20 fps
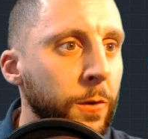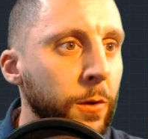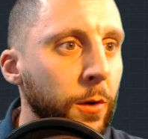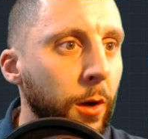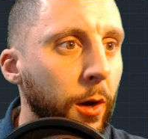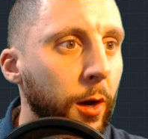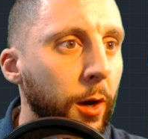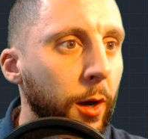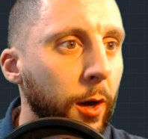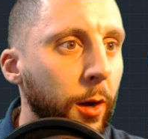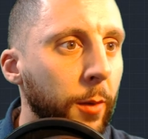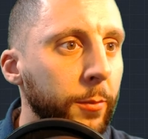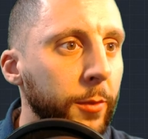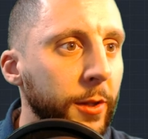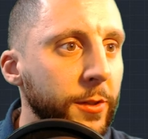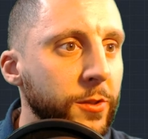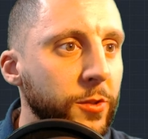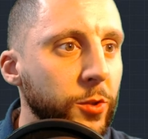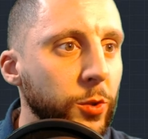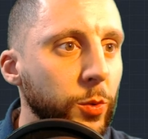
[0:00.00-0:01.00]
Um,
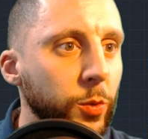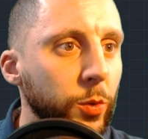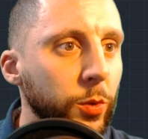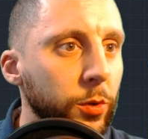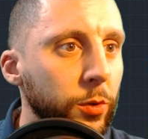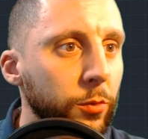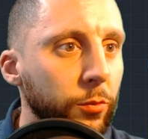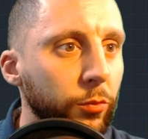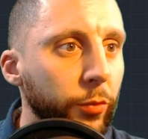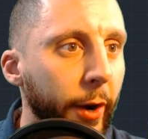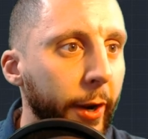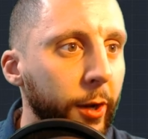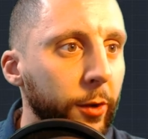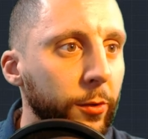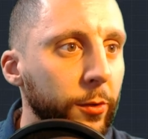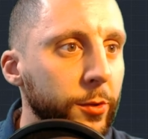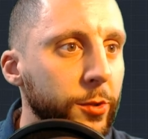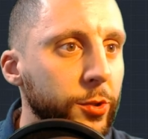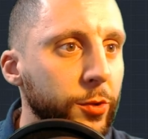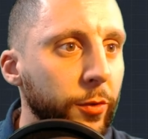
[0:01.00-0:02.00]
let's do
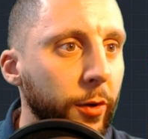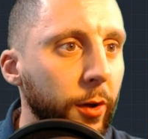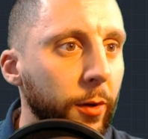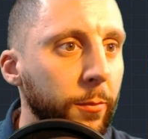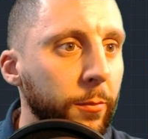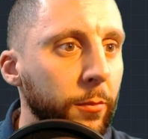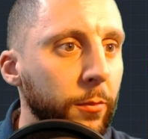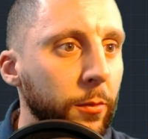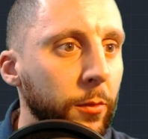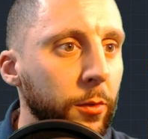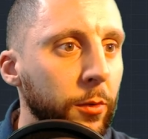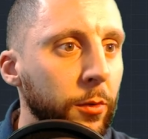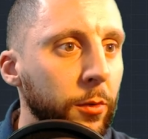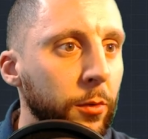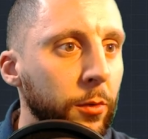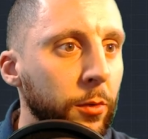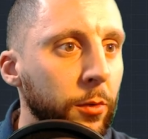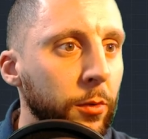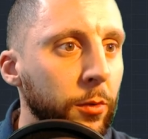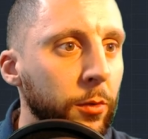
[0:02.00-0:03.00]
regular trim,
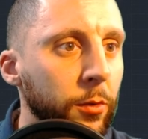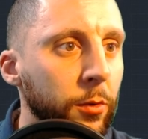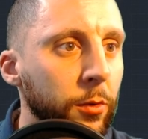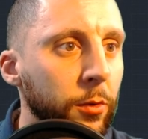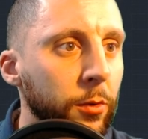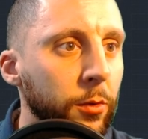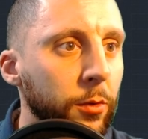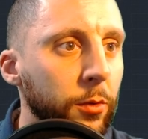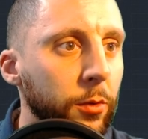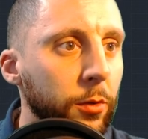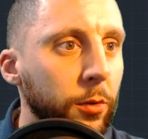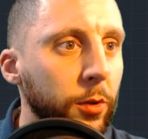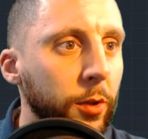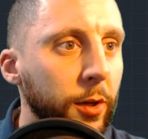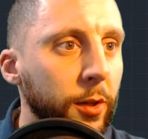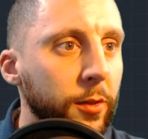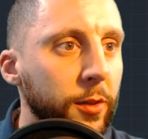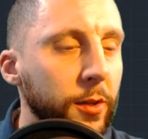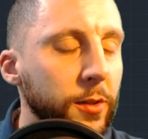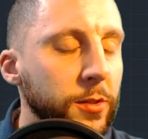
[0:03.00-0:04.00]

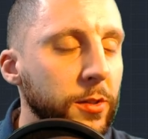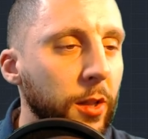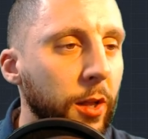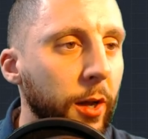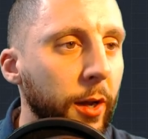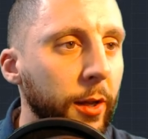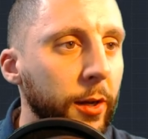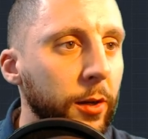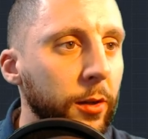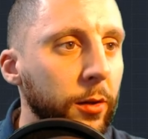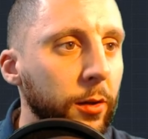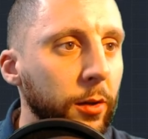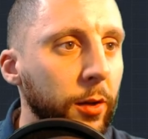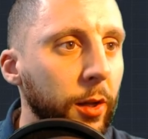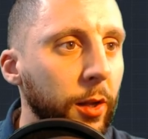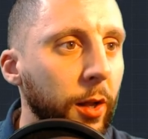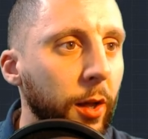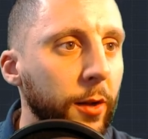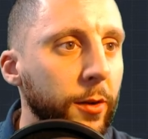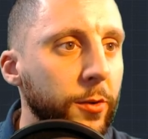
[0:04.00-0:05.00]
click this line,
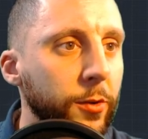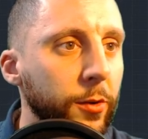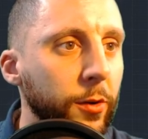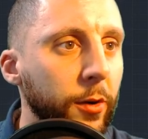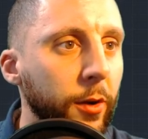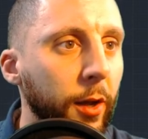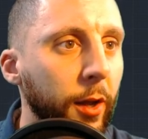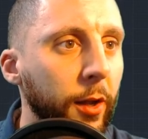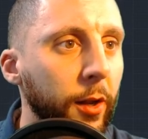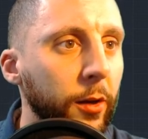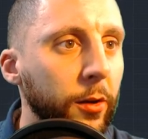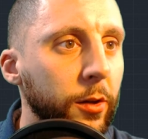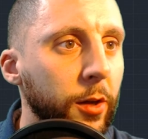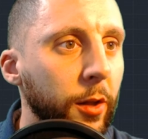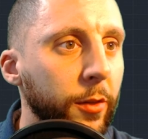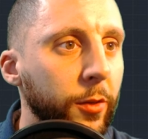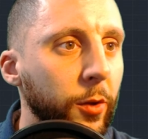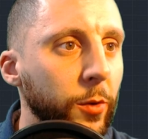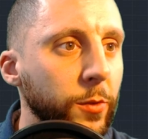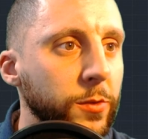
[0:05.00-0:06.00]
hit enter, and
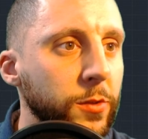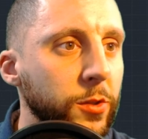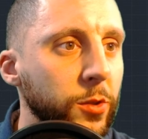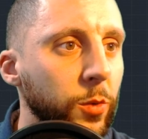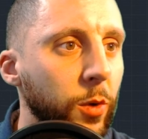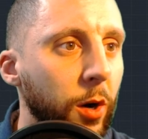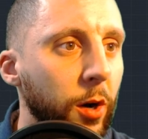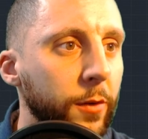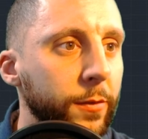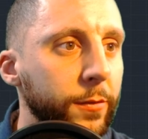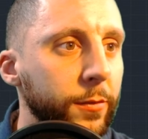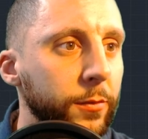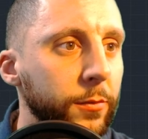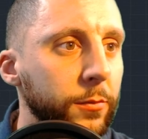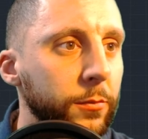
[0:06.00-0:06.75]
cut those two off.